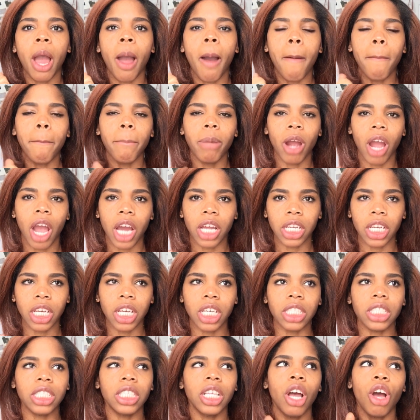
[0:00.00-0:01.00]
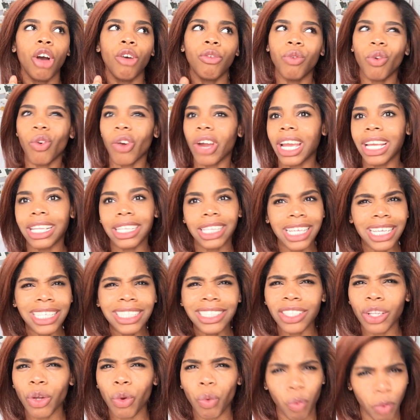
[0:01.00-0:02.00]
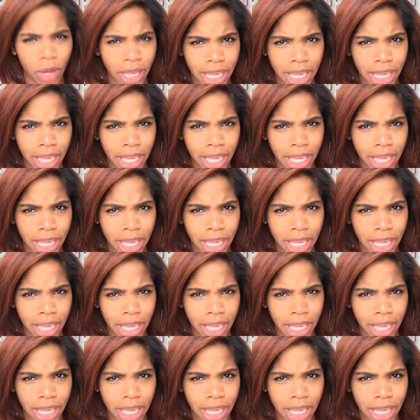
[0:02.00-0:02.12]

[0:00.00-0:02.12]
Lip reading: products for at least a week.